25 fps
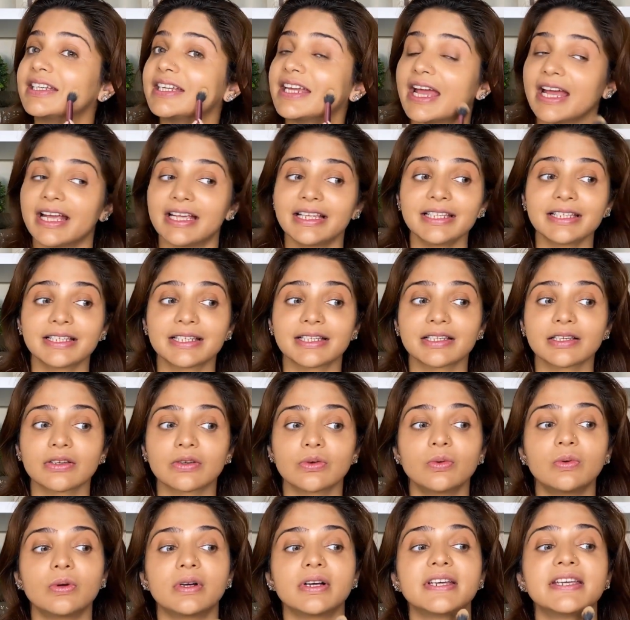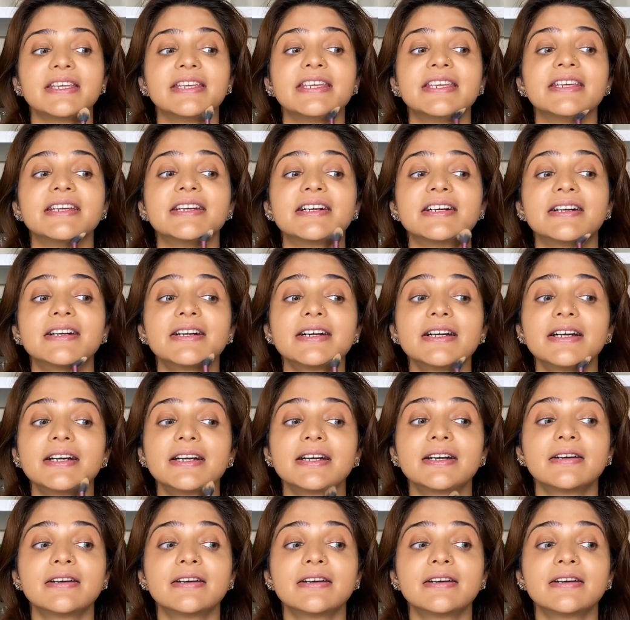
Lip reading: guests who are here.